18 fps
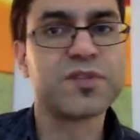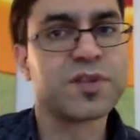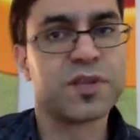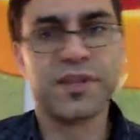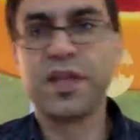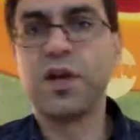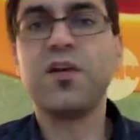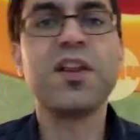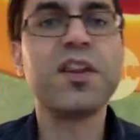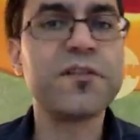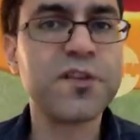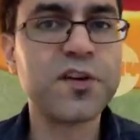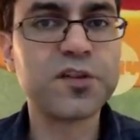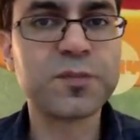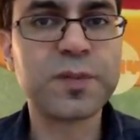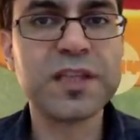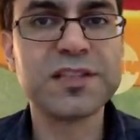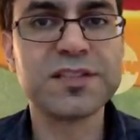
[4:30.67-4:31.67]
they're on the
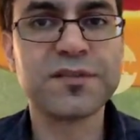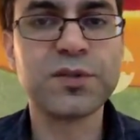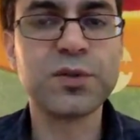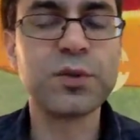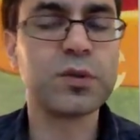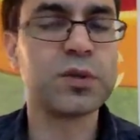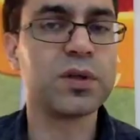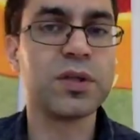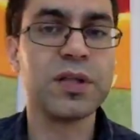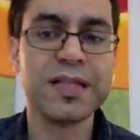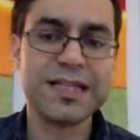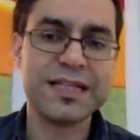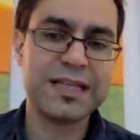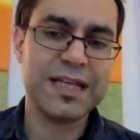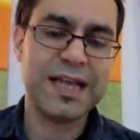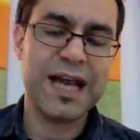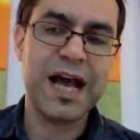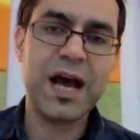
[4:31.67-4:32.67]
first place of Google.
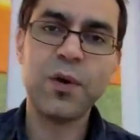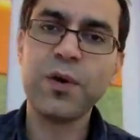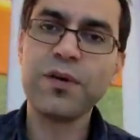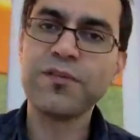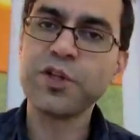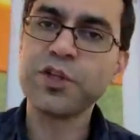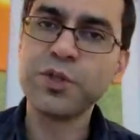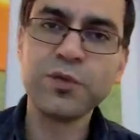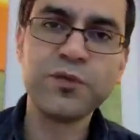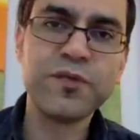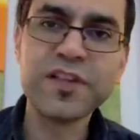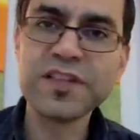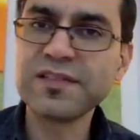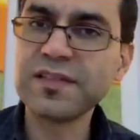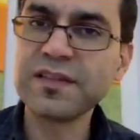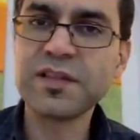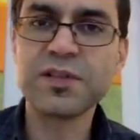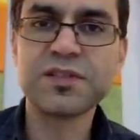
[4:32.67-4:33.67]
However, you
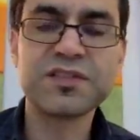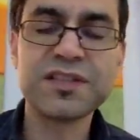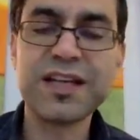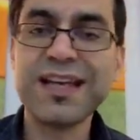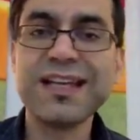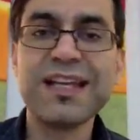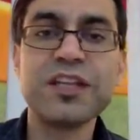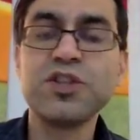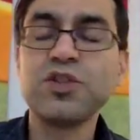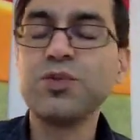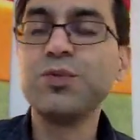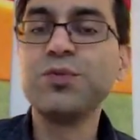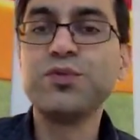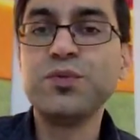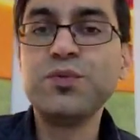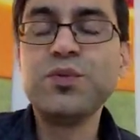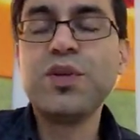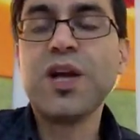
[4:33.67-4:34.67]
visit their site and you
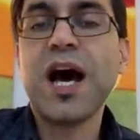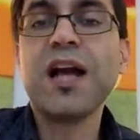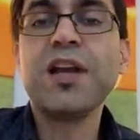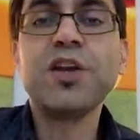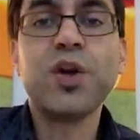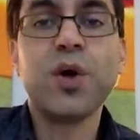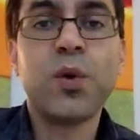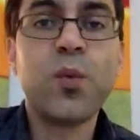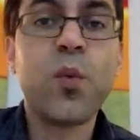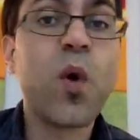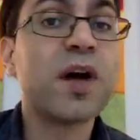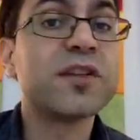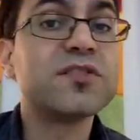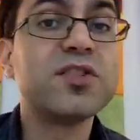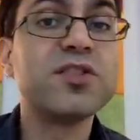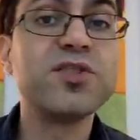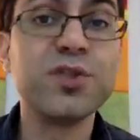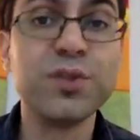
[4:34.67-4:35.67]
do not know what
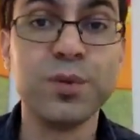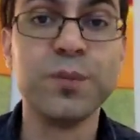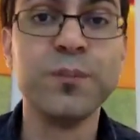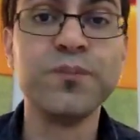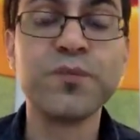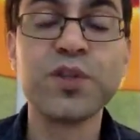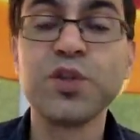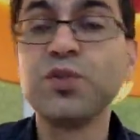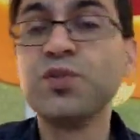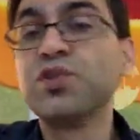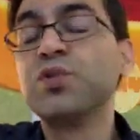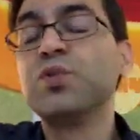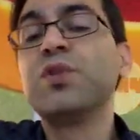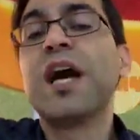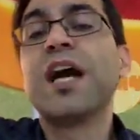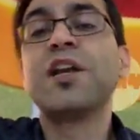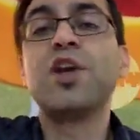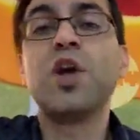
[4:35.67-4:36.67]
to do. You do
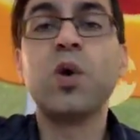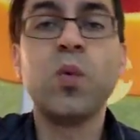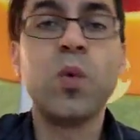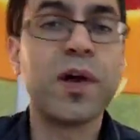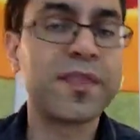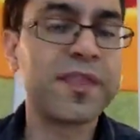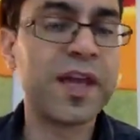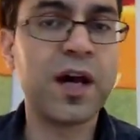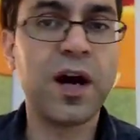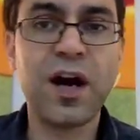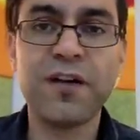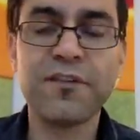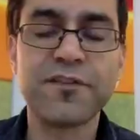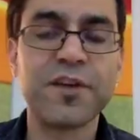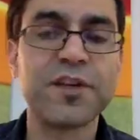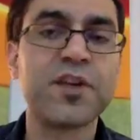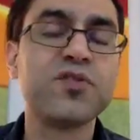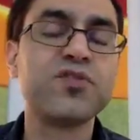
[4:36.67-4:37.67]
not know what they
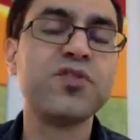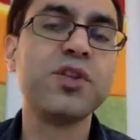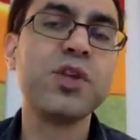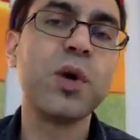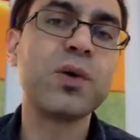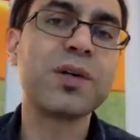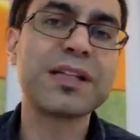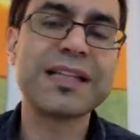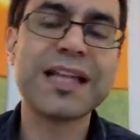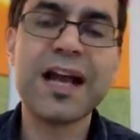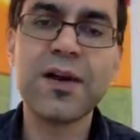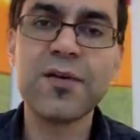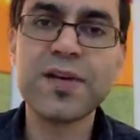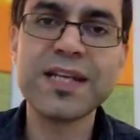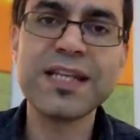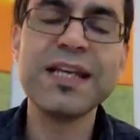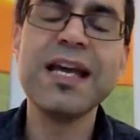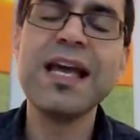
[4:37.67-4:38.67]
offer. There's no
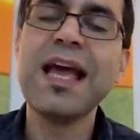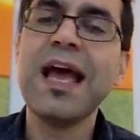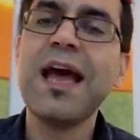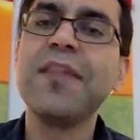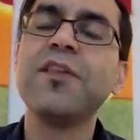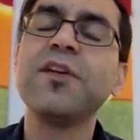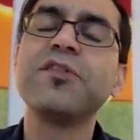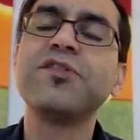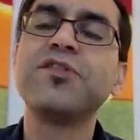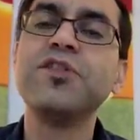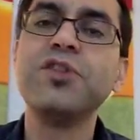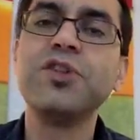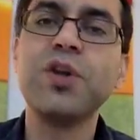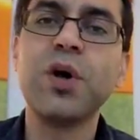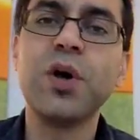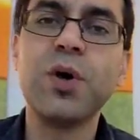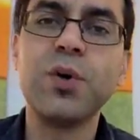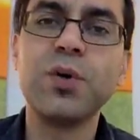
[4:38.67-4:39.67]
clarity and there's
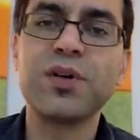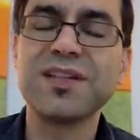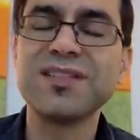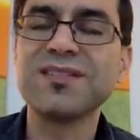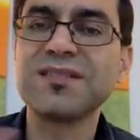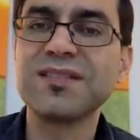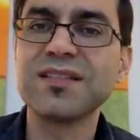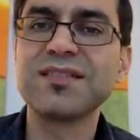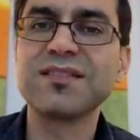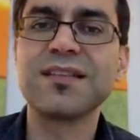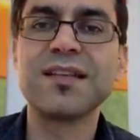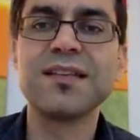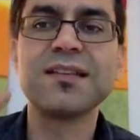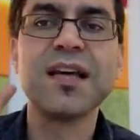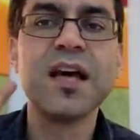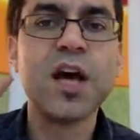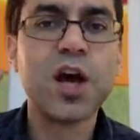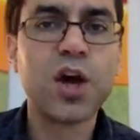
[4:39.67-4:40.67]
no
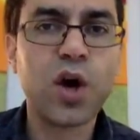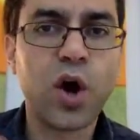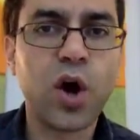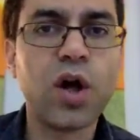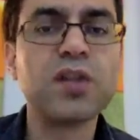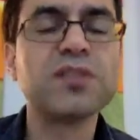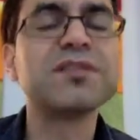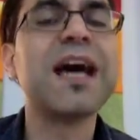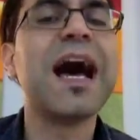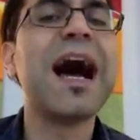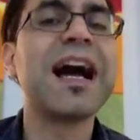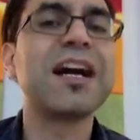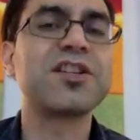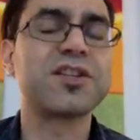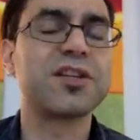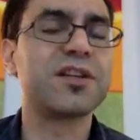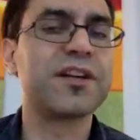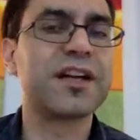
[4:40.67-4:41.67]
consistent call to
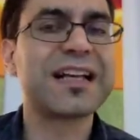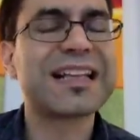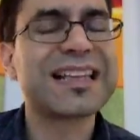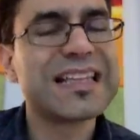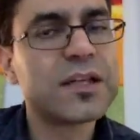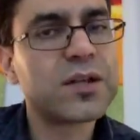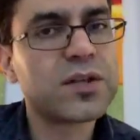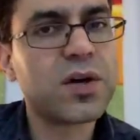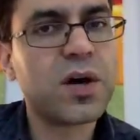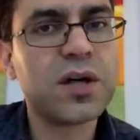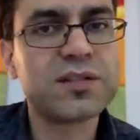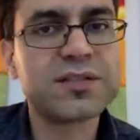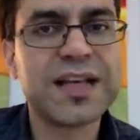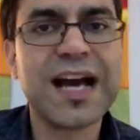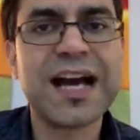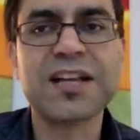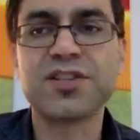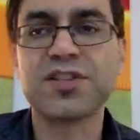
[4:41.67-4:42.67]
action, a clear call
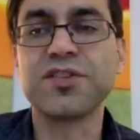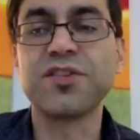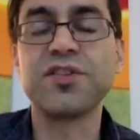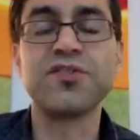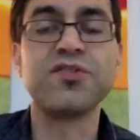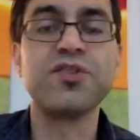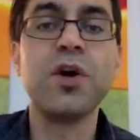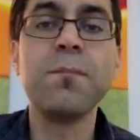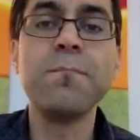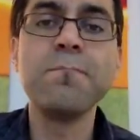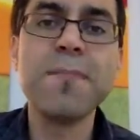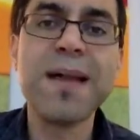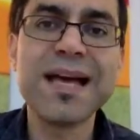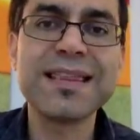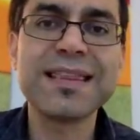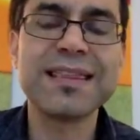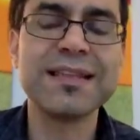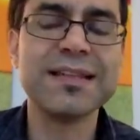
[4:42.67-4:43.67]
to action. There's no
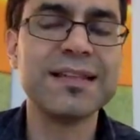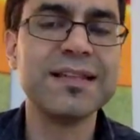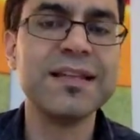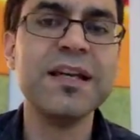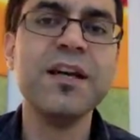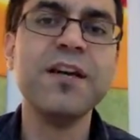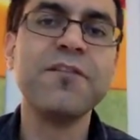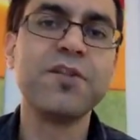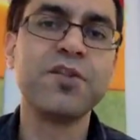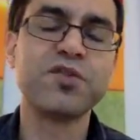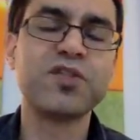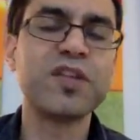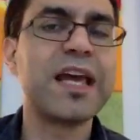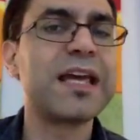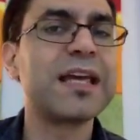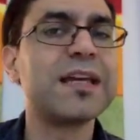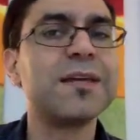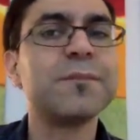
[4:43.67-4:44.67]
method for
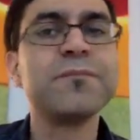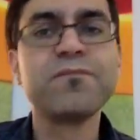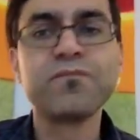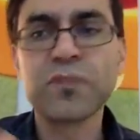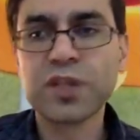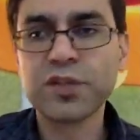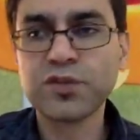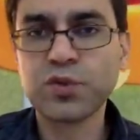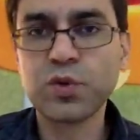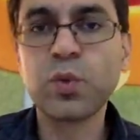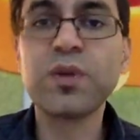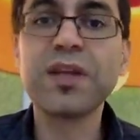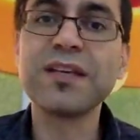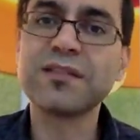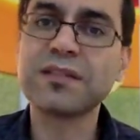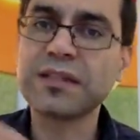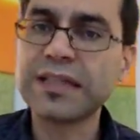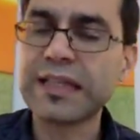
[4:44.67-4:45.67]
saying, do
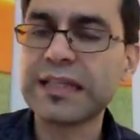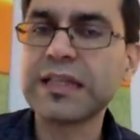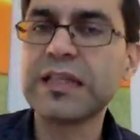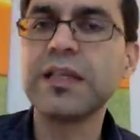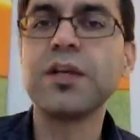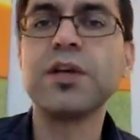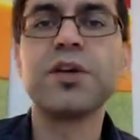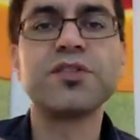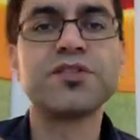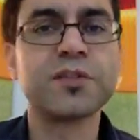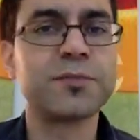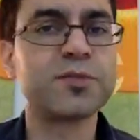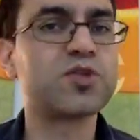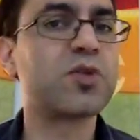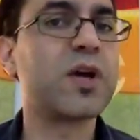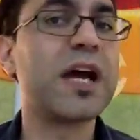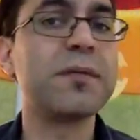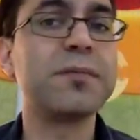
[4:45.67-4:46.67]
this, click here,
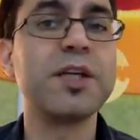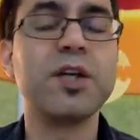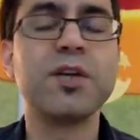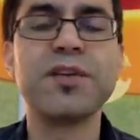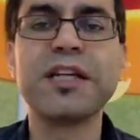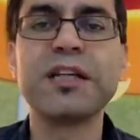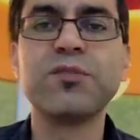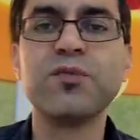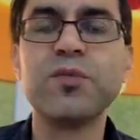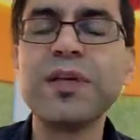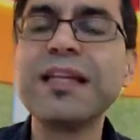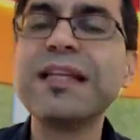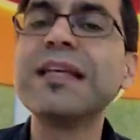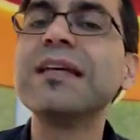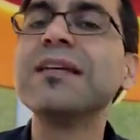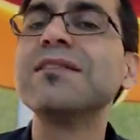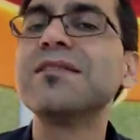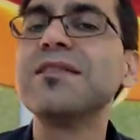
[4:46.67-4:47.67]
subscribe here. There
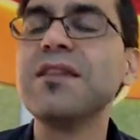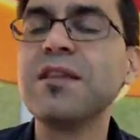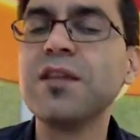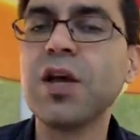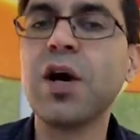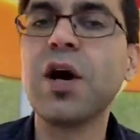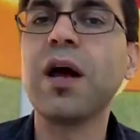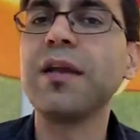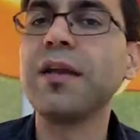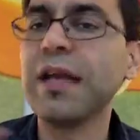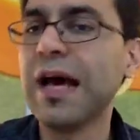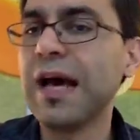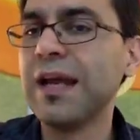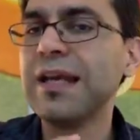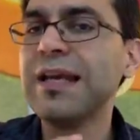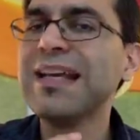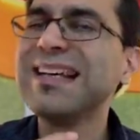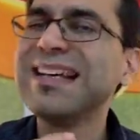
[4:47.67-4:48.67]
really is not
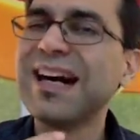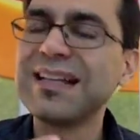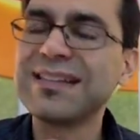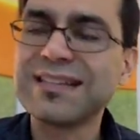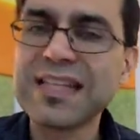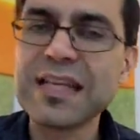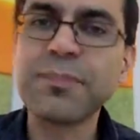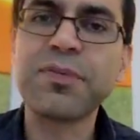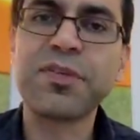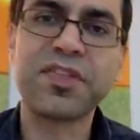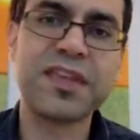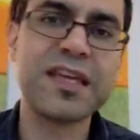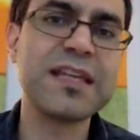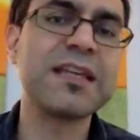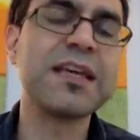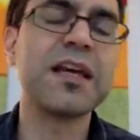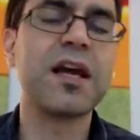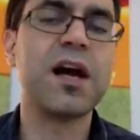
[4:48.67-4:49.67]
a deep
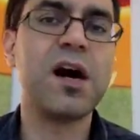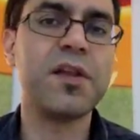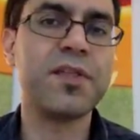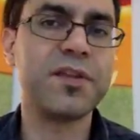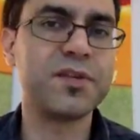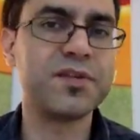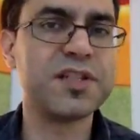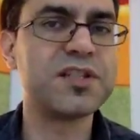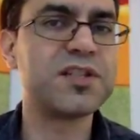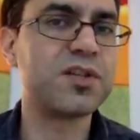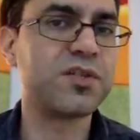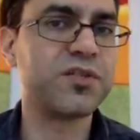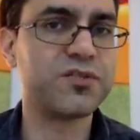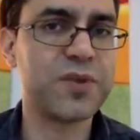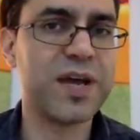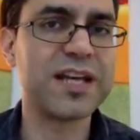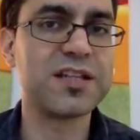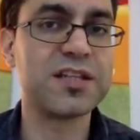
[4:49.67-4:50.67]
thinking on their digital
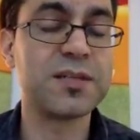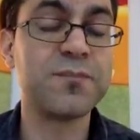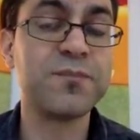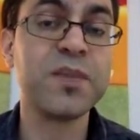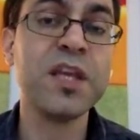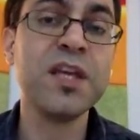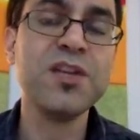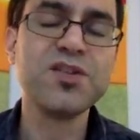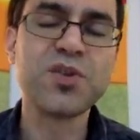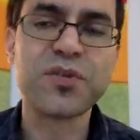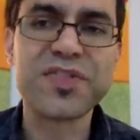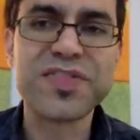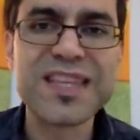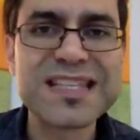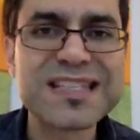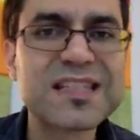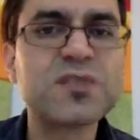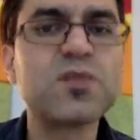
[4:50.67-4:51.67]
strategy. So
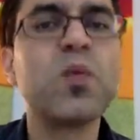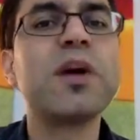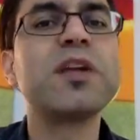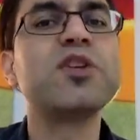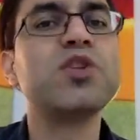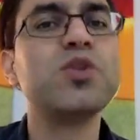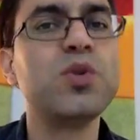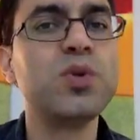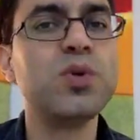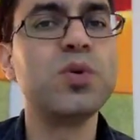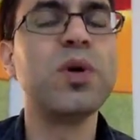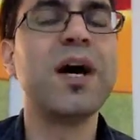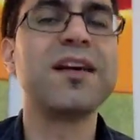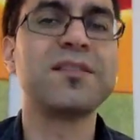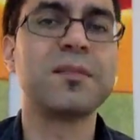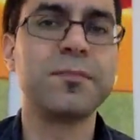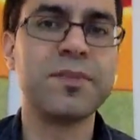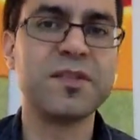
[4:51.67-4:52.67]
this is what you
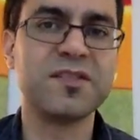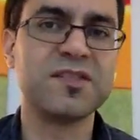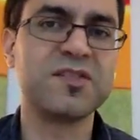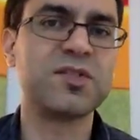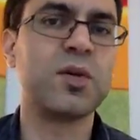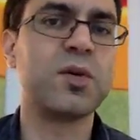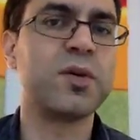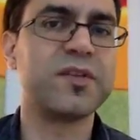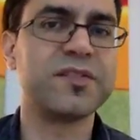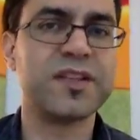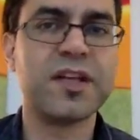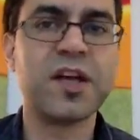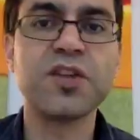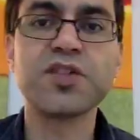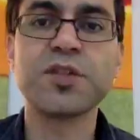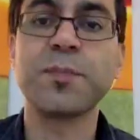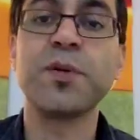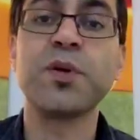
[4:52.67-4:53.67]
as a business owner, as an
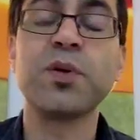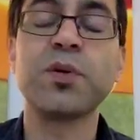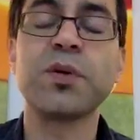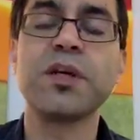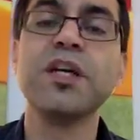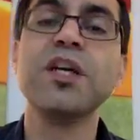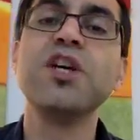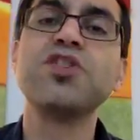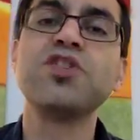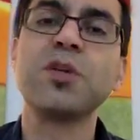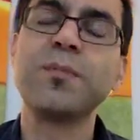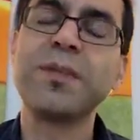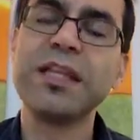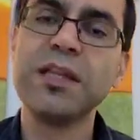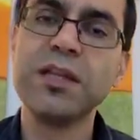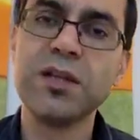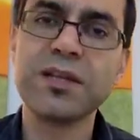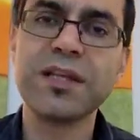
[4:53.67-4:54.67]
entrepreneur, should be
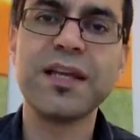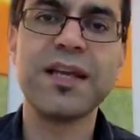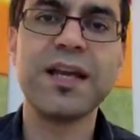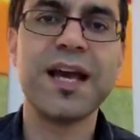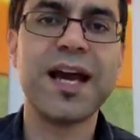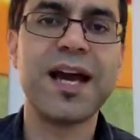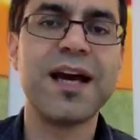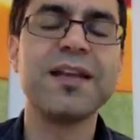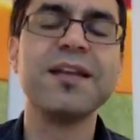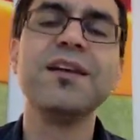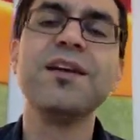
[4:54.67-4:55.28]
looking at